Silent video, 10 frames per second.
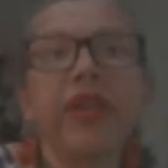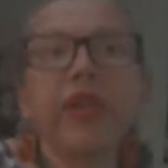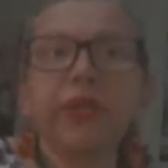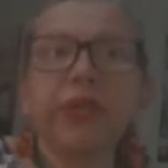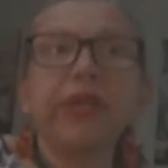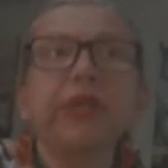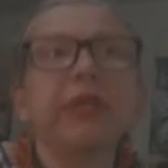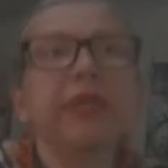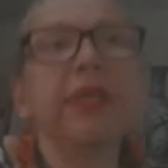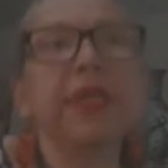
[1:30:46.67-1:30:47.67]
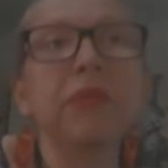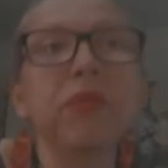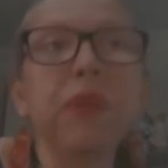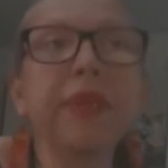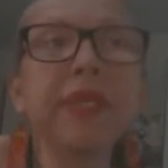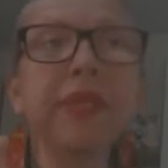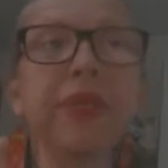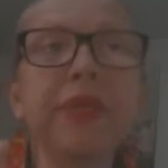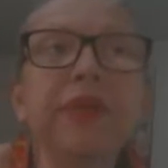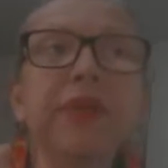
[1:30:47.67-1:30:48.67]
critical. In the moments
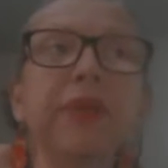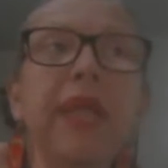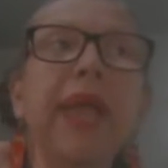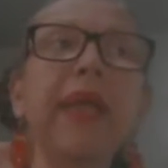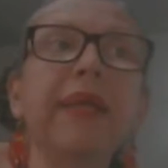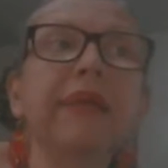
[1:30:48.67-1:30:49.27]
when you're like